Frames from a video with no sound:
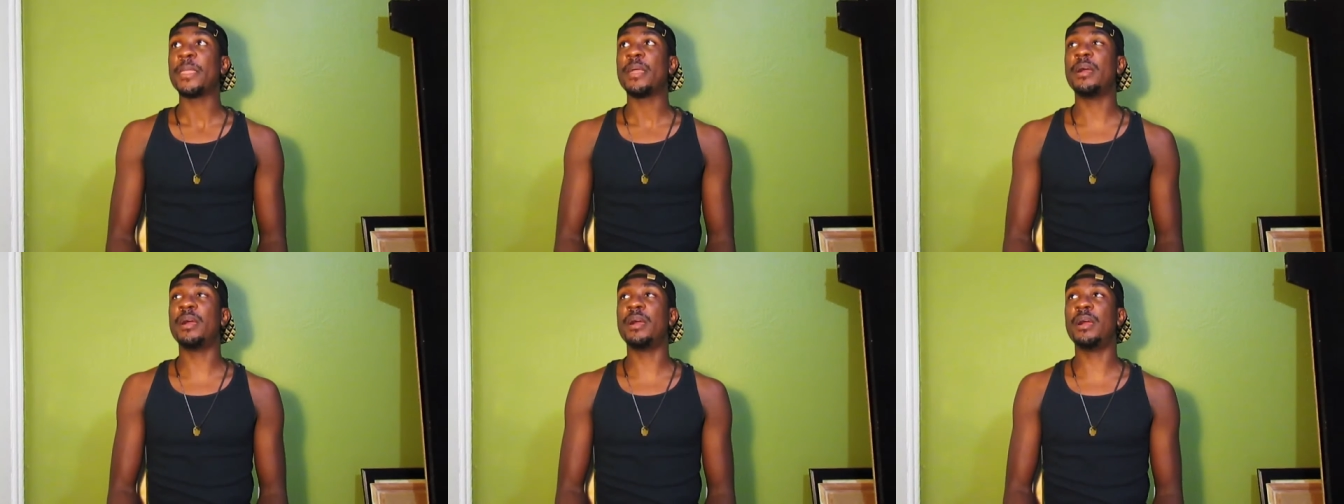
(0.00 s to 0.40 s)

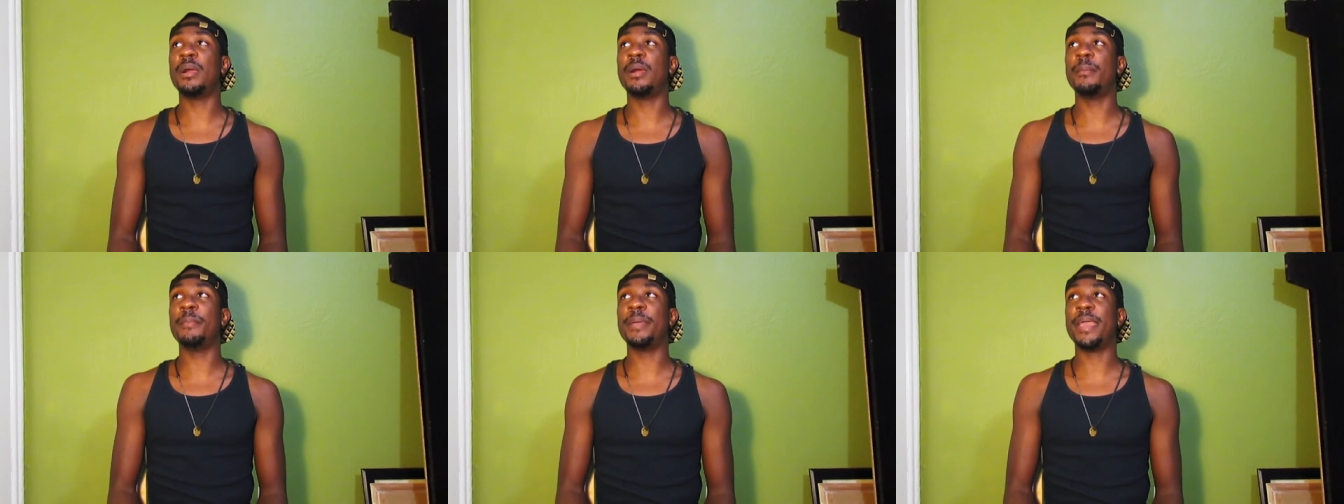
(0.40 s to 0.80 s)

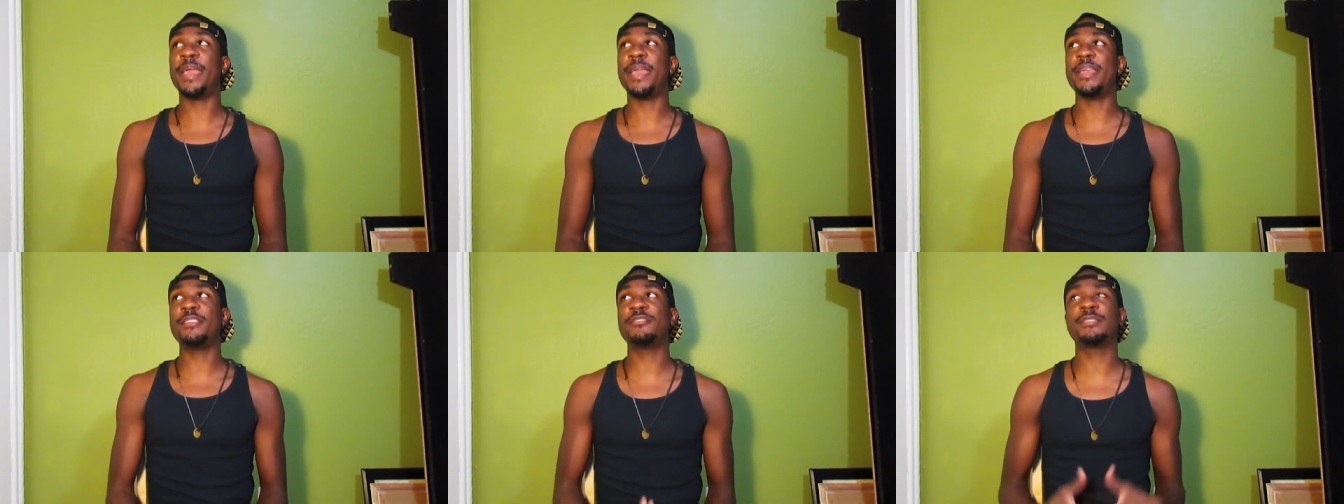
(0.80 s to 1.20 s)

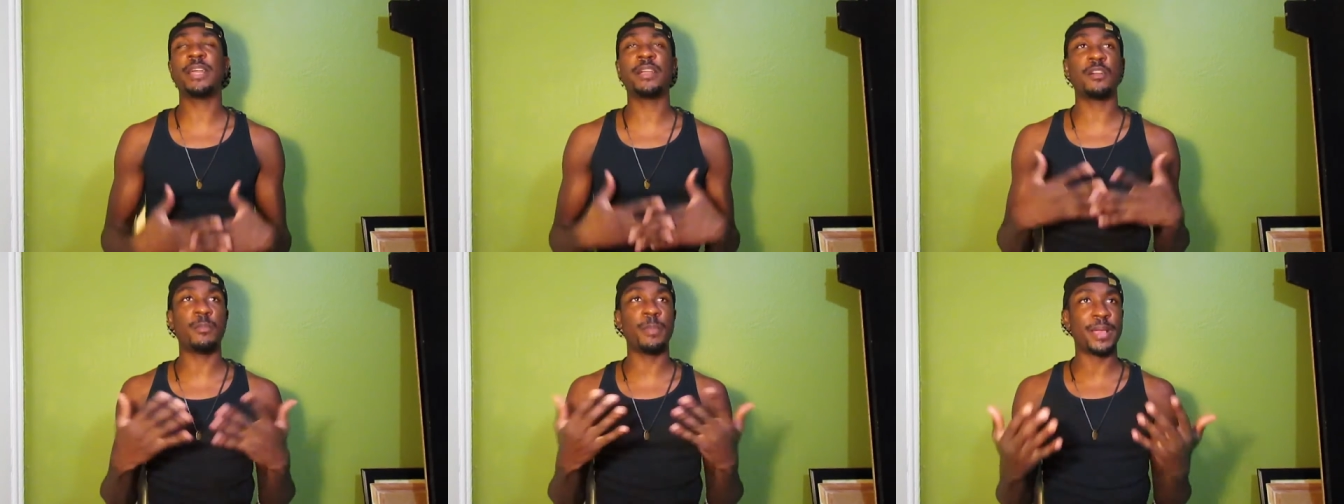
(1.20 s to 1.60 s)
And he's
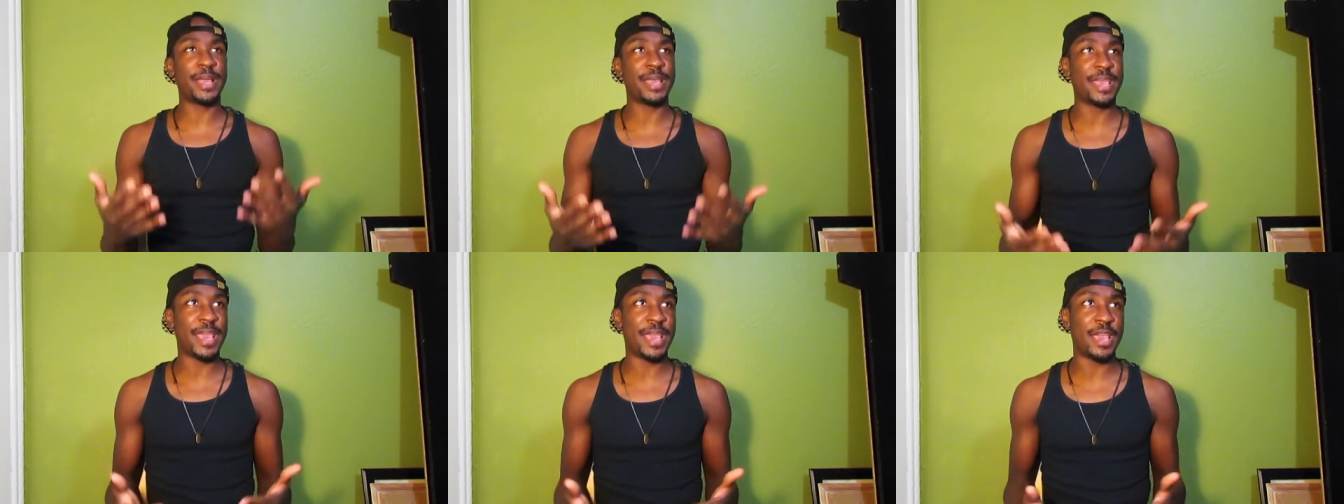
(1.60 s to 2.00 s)
like, oh my
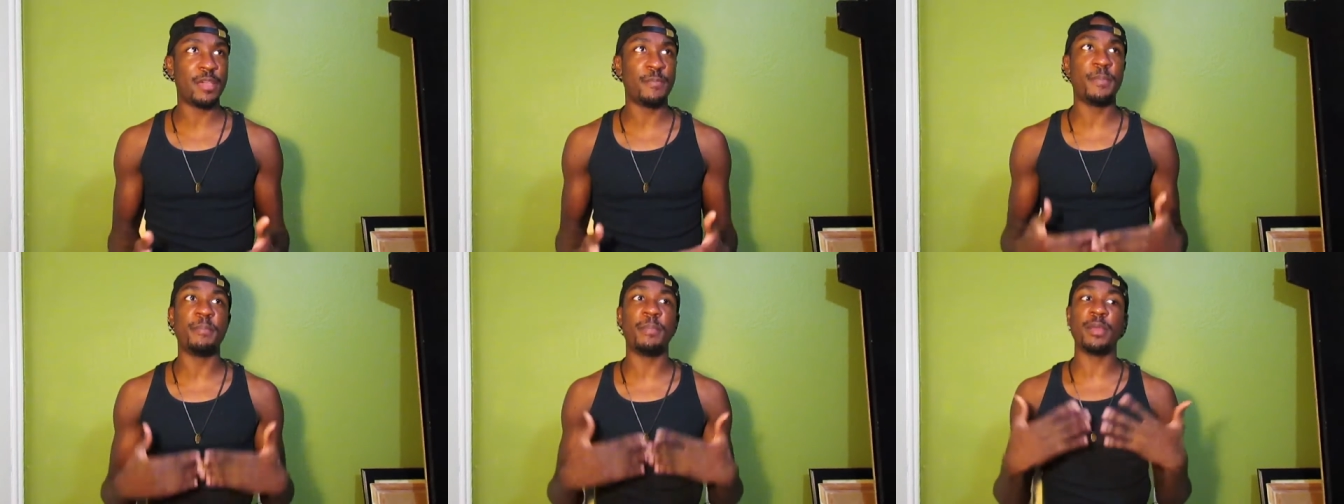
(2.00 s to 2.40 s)
God,
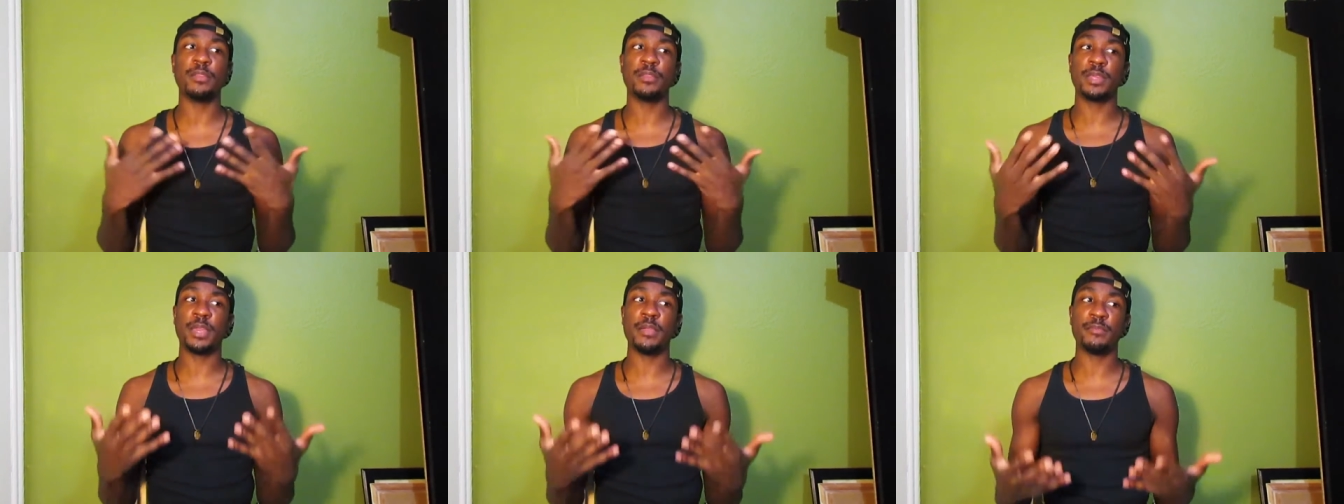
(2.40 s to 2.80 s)
yeah,
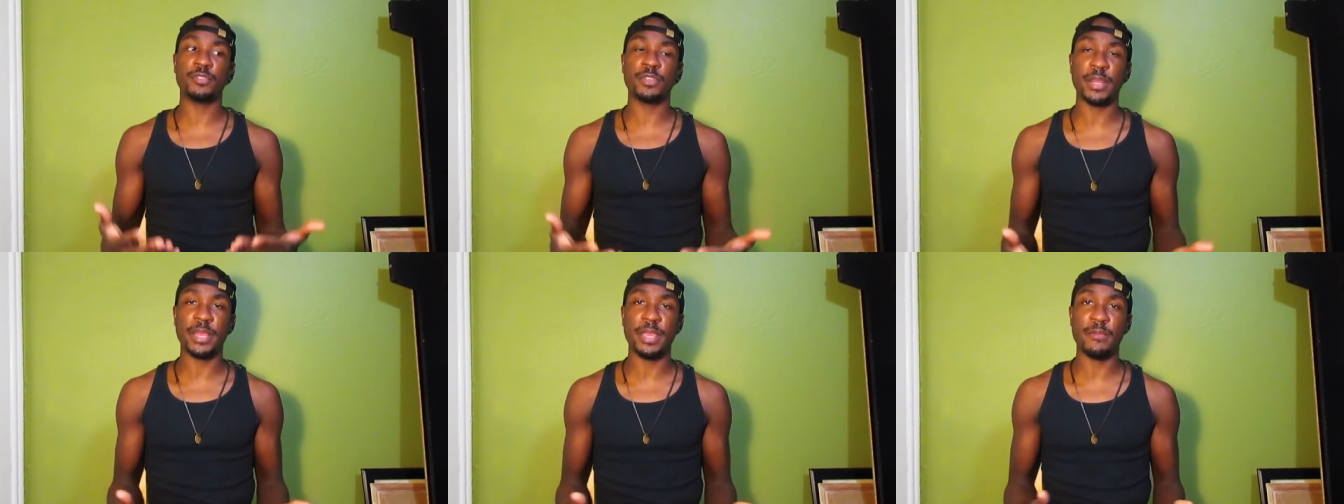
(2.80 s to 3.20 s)
Martin Luther King was
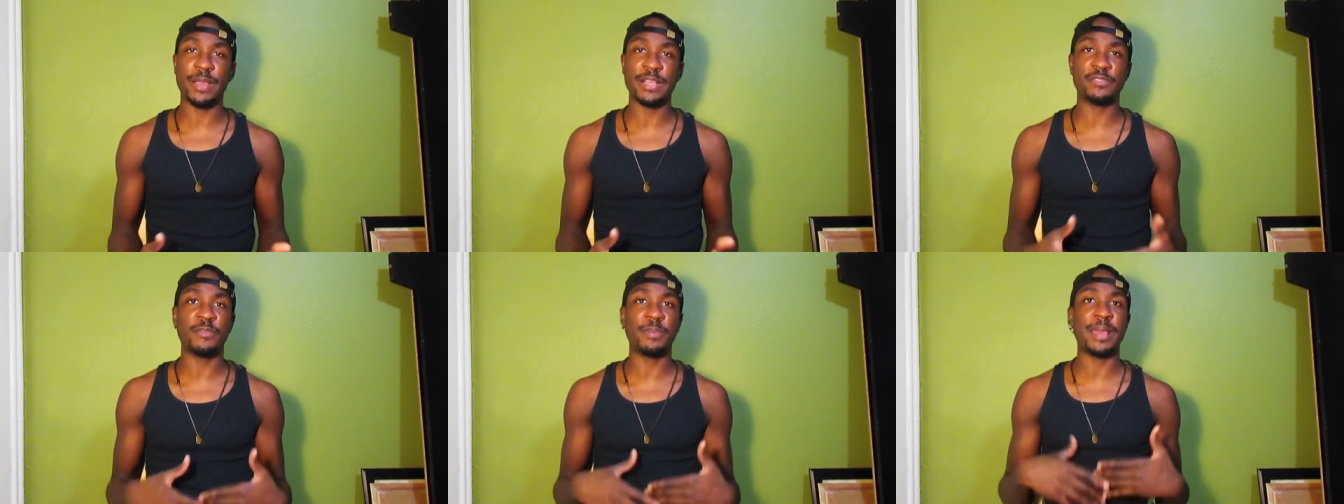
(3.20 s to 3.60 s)
trying to get
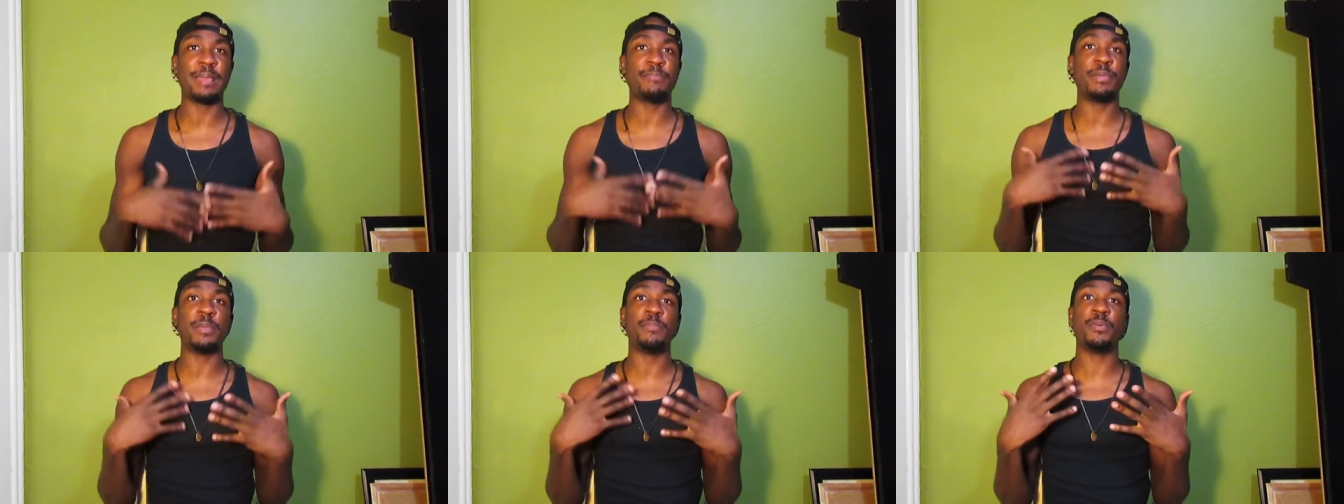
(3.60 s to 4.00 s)
rights for
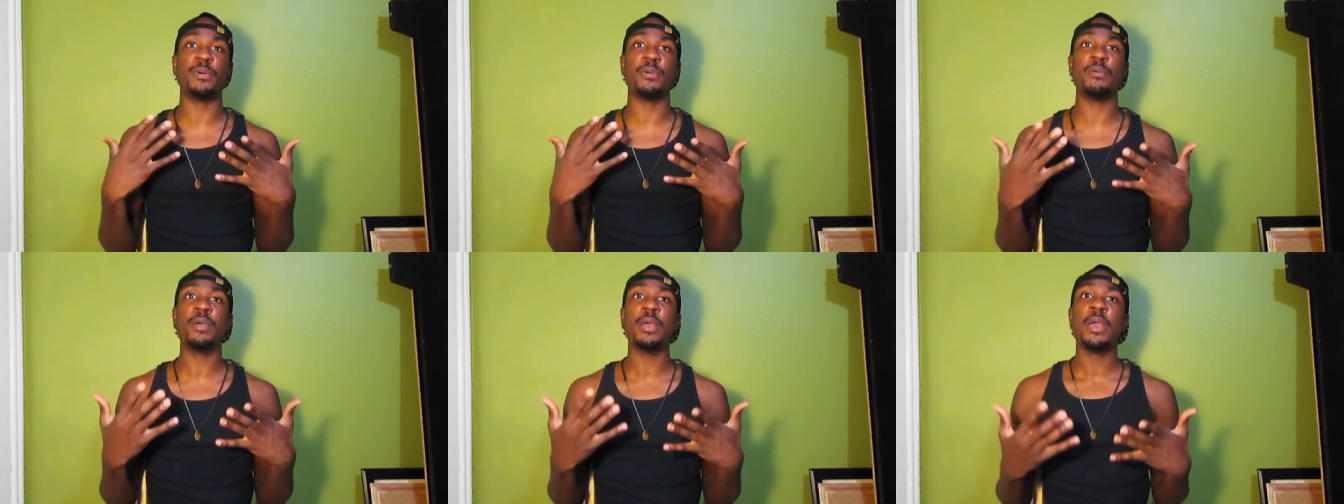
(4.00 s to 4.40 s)
black
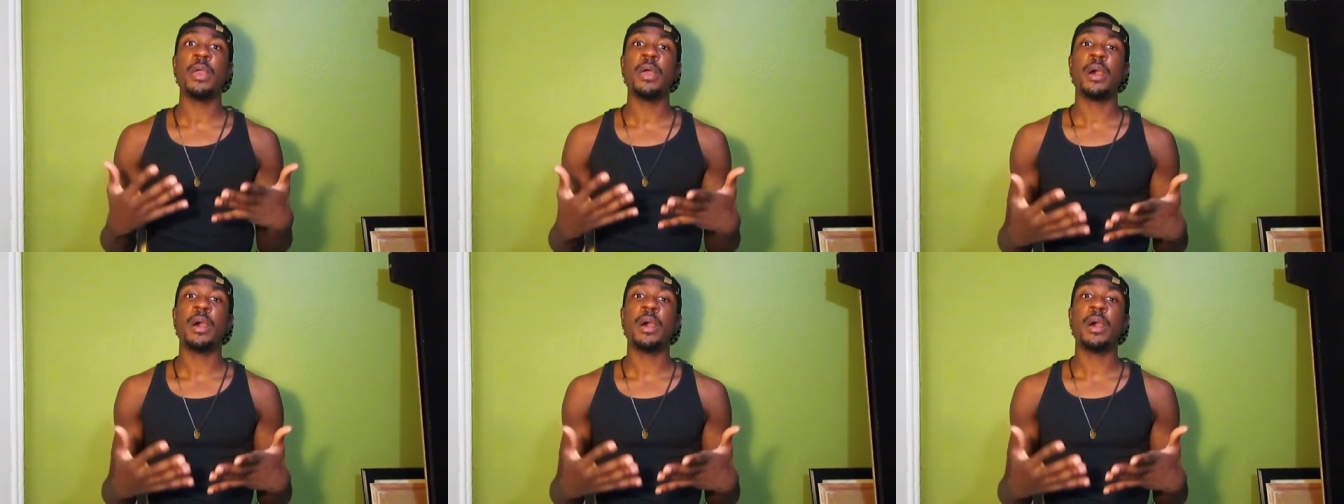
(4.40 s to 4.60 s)
people.